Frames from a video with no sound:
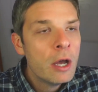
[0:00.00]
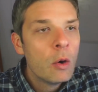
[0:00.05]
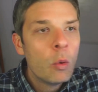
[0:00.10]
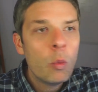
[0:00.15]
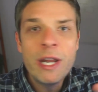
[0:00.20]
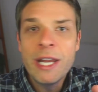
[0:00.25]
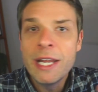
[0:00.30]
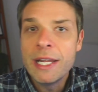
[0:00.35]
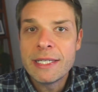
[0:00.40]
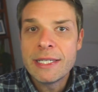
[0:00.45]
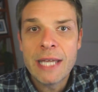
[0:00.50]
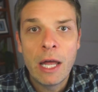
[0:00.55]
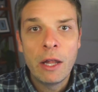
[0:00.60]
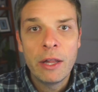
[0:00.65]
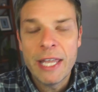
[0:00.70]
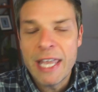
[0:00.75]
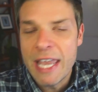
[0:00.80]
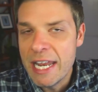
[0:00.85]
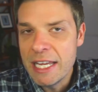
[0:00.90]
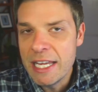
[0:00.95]
We didn't
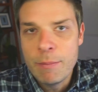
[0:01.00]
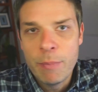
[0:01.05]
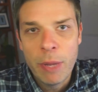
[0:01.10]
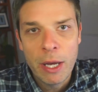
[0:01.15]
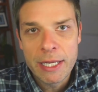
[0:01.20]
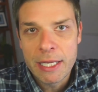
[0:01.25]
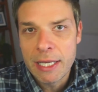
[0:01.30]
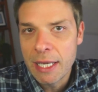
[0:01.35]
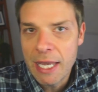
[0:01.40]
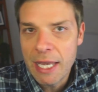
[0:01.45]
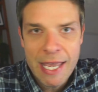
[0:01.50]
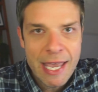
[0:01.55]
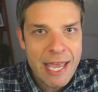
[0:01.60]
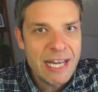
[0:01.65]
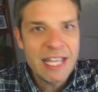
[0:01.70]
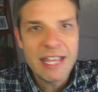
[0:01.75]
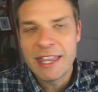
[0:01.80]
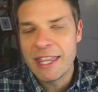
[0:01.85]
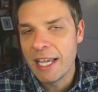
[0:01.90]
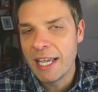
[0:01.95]
tell anybody
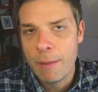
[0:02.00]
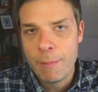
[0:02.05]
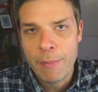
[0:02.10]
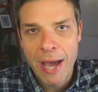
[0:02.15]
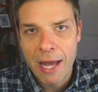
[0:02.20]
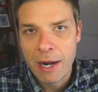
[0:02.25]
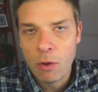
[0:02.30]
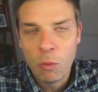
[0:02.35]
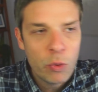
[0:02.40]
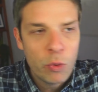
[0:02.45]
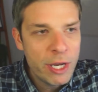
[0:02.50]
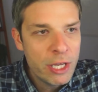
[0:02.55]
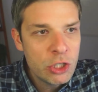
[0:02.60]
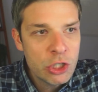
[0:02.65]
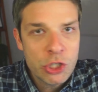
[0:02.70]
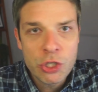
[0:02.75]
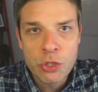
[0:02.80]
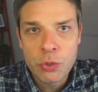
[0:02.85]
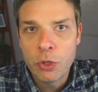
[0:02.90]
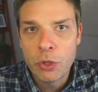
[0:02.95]
anything about it. We
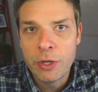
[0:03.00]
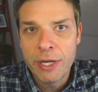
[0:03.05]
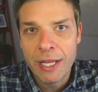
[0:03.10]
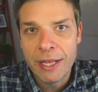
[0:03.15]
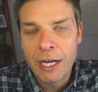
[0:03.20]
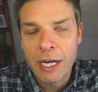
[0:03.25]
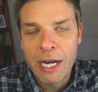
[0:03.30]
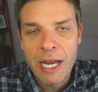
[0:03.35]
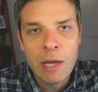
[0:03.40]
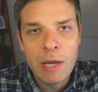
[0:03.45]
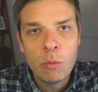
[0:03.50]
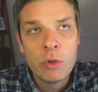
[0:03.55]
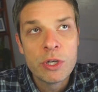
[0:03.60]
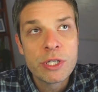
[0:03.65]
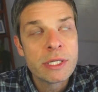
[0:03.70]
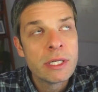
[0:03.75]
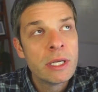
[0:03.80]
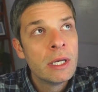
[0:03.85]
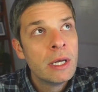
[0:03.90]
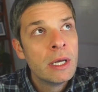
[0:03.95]
just threw it in there. It
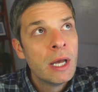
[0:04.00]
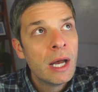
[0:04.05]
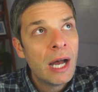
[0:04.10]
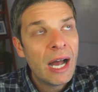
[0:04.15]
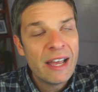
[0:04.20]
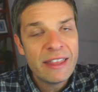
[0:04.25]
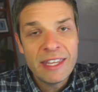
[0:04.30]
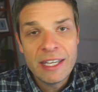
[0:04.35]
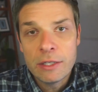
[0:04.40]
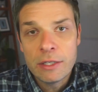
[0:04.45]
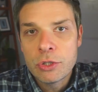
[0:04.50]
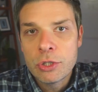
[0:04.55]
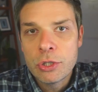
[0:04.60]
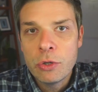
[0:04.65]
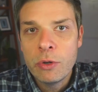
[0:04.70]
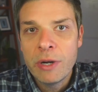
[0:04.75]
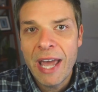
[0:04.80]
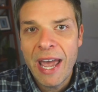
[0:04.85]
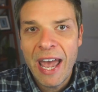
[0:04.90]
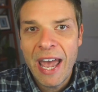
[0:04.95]
was, I think,
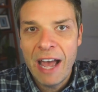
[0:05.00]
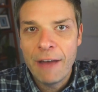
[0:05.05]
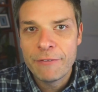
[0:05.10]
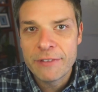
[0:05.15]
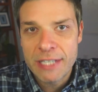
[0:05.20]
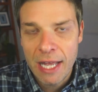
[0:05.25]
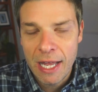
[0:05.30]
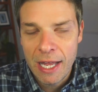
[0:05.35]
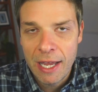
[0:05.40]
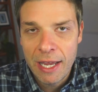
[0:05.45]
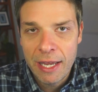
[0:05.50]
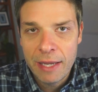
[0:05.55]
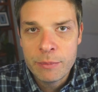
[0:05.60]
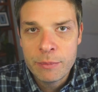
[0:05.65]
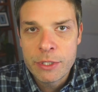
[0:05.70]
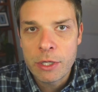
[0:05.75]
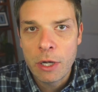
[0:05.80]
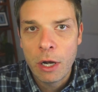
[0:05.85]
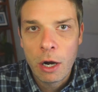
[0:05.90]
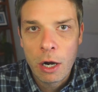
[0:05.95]
2.5
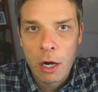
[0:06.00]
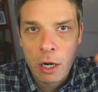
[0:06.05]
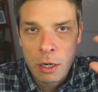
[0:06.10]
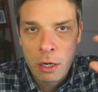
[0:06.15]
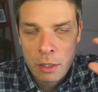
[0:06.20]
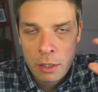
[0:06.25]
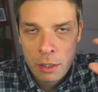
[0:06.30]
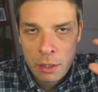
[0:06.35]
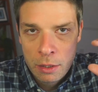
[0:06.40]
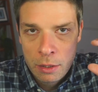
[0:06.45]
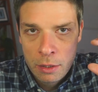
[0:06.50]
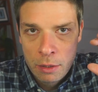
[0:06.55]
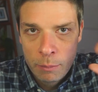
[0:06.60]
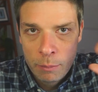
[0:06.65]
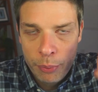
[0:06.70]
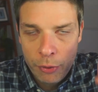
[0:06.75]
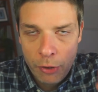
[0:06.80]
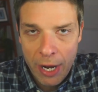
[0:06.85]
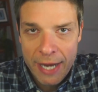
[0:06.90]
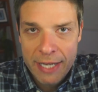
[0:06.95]
times our
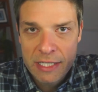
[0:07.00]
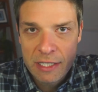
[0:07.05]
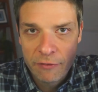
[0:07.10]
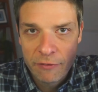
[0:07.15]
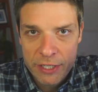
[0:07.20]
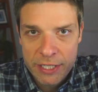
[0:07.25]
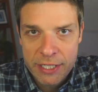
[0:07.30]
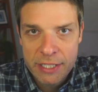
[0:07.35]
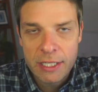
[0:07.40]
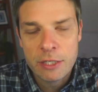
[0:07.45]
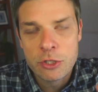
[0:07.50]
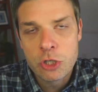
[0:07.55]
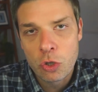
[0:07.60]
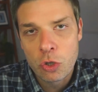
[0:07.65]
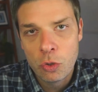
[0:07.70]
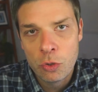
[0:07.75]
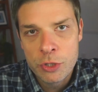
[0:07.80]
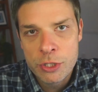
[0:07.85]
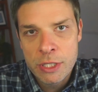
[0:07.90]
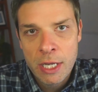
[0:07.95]
price of
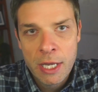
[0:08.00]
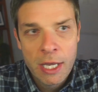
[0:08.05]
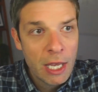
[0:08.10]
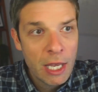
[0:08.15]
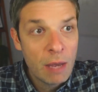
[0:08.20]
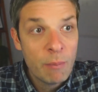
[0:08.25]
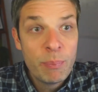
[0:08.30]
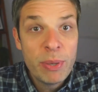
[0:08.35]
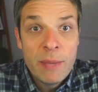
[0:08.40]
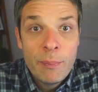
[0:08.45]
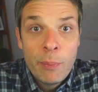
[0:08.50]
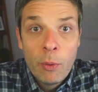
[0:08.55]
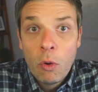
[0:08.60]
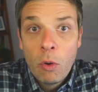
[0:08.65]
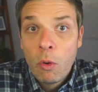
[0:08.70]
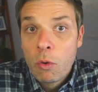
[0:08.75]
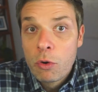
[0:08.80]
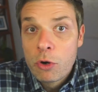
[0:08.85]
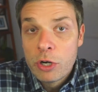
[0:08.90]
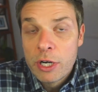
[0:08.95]
essentials, and people
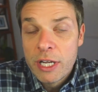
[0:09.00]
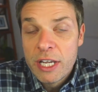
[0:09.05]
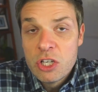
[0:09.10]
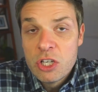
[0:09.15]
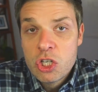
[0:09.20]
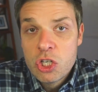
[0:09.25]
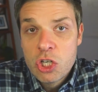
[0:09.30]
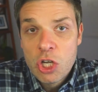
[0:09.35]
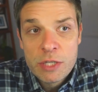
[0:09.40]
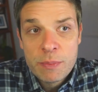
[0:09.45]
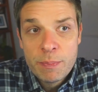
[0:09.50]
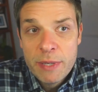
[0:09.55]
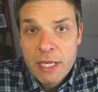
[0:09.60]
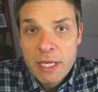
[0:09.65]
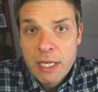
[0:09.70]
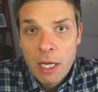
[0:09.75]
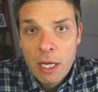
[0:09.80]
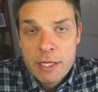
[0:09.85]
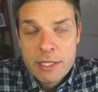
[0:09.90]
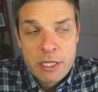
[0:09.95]
ordered it just
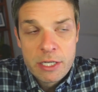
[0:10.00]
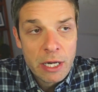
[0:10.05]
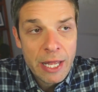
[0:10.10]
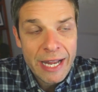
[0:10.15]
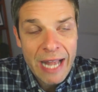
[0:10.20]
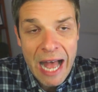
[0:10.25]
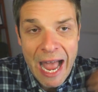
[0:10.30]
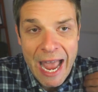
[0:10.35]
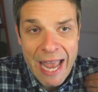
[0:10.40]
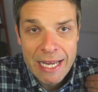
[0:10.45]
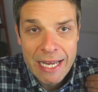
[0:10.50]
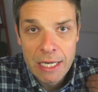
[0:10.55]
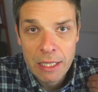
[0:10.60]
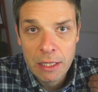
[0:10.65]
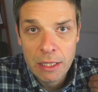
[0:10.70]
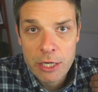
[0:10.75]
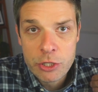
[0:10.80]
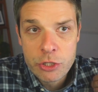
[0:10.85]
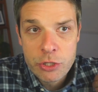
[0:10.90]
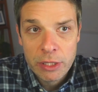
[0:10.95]
because they're like, I get a
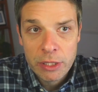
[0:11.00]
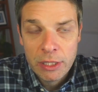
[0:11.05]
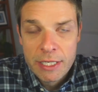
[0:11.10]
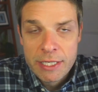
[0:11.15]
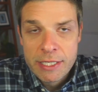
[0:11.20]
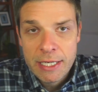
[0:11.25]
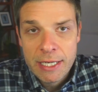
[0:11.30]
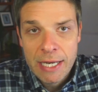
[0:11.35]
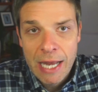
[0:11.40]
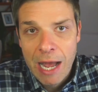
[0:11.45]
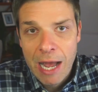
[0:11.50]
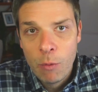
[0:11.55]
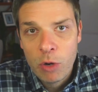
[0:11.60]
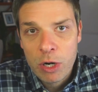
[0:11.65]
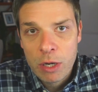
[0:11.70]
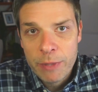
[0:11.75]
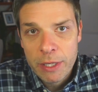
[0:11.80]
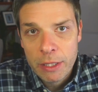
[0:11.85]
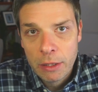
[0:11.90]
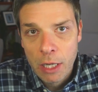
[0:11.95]
luxury listing, I want
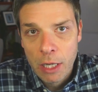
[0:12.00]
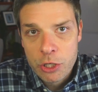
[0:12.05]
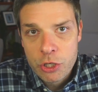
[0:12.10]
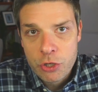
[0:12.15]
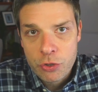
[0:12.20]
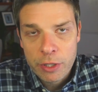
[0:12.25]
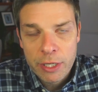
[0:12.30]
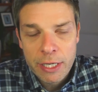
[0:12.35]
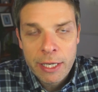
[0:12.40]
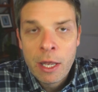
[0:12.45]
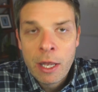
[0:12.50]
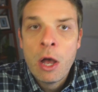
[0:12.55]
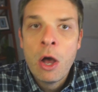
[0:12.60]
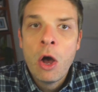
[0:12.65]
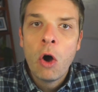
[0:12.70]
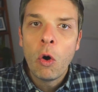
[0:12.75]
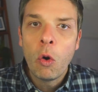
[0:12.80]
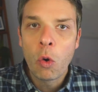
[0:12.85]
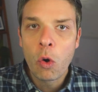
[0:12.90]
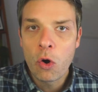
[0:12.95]
to be luxury,
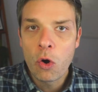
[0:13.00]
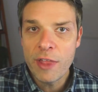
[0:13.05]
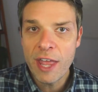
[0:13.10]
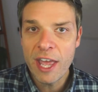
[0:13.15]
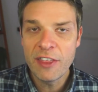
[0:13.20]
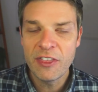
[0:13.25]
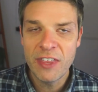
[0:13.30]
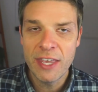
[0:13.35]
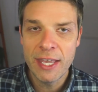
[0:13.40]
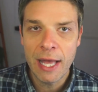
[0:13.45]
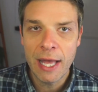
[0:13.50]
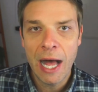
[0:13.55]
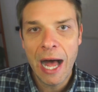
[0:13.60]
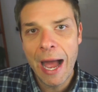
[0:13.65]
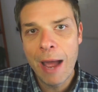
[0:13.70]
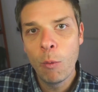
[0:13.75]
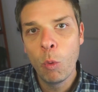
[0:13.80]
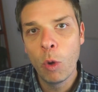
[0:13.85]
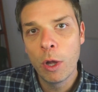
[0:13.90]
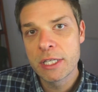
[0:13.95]
or they think
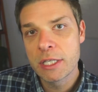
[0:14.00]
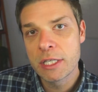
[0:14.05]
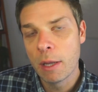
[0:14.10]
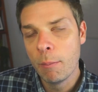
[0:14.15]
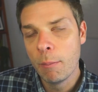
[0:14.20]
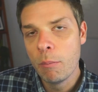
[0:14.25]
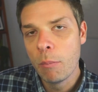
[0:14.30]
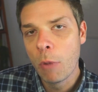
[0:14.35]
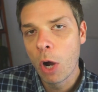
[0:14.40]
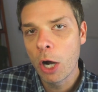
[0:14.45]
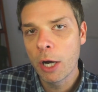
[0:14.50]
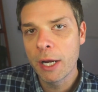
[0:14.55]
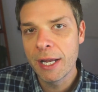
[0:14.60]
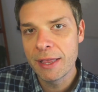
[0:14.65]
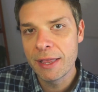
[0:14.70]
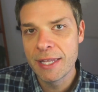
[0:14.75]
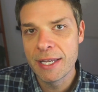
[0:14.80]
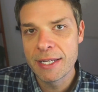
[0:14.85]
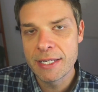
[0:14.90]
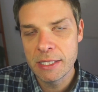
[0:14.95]
I want to
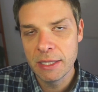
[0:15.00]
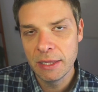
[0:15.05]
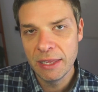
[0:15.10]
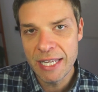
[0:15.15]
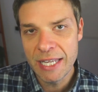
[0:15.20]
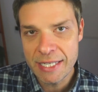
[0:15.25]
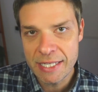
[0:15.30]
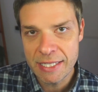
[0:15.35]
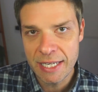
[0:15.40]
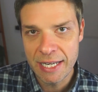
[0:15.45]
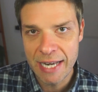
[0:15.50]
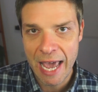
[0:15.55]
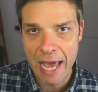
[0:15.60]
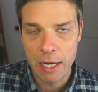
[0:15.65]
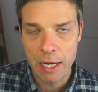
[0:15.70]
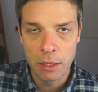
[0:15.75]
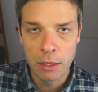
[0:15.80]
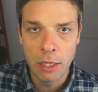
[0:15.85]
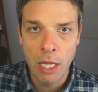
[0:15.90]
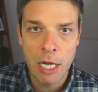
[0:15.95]
market this listing at
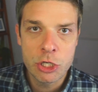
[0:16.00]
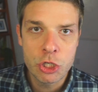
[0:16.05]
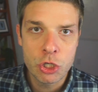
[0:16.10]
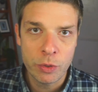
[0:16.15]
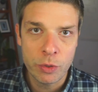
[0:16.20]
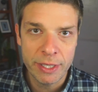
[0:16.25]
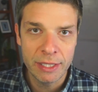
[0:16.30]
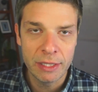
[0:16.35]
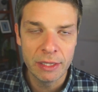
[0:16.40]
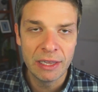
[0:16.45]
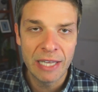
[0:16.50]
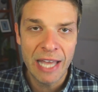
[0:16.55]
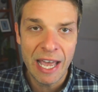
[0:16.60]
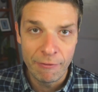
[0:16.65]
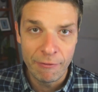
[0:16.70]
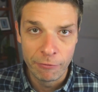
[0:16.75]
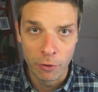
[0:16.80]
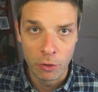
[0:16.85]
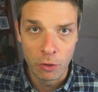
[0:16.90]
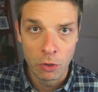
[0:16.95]
a luxury
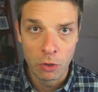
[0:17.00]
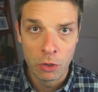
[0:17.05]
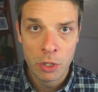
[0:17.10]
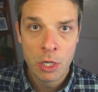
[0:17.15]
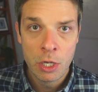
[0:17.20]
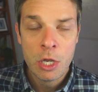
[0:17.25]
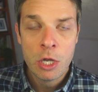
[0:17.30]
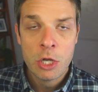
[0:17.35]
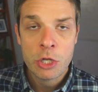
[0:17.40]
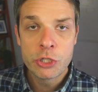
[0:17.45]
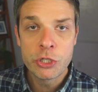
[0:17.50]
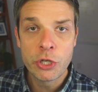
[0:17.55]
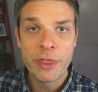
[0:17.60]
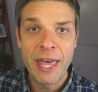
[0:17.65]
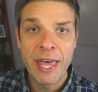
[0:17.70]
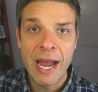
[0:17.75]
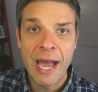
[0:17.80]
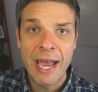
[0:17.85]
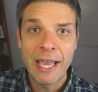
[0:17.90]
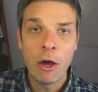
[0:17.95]
level so
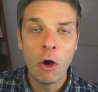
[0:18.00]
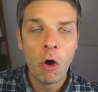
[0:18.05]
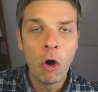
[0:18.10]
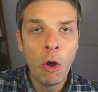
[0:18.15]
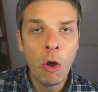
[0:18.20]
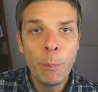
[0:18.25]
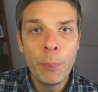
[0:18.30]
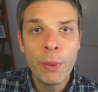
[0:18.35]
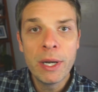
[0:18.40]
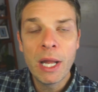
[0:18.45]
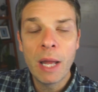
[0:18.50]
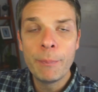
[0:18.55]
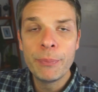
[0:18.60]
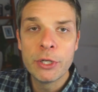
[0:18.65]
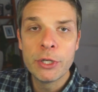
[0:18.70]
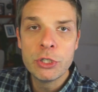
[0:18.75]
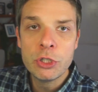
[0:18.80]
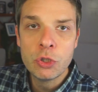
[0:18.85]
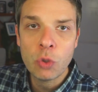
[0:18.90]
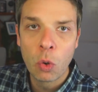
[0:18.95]
that I open up
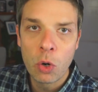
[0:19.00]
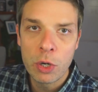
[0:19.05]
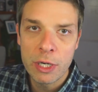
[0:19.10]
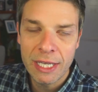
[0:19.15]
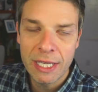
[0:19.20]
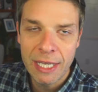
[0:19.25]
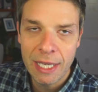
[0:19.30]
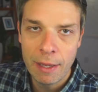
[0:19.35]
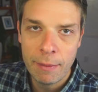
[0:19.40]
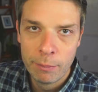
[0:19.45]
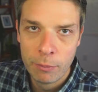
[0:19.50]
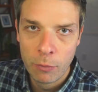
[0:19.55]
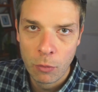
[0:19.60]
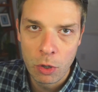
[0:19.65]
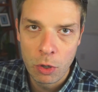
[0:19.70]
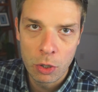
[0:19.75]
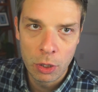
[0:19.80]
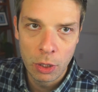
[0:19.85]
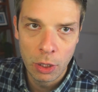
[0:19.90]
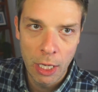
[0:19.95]
the door to get
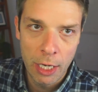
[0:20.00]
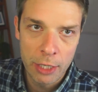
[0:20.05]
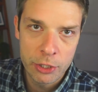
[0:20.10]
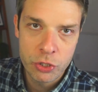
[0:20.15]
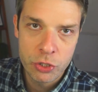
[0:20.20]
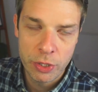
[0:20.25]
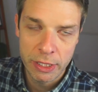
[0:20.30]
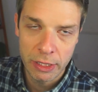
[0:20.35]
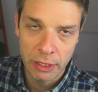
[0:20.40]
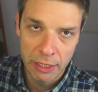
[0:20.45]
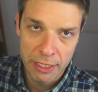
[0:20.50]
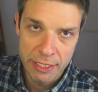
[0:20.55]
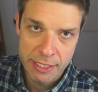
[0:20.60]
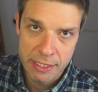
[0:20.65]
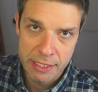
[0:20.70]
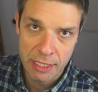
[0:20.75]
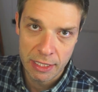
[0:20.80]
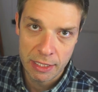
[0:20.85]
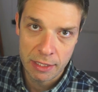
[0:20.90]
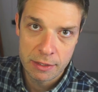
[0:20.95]
more luxury
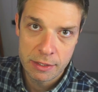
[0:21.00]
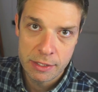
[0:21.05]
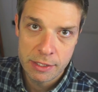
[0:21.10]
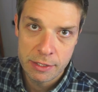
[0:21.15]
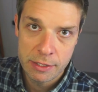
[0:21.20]
listings.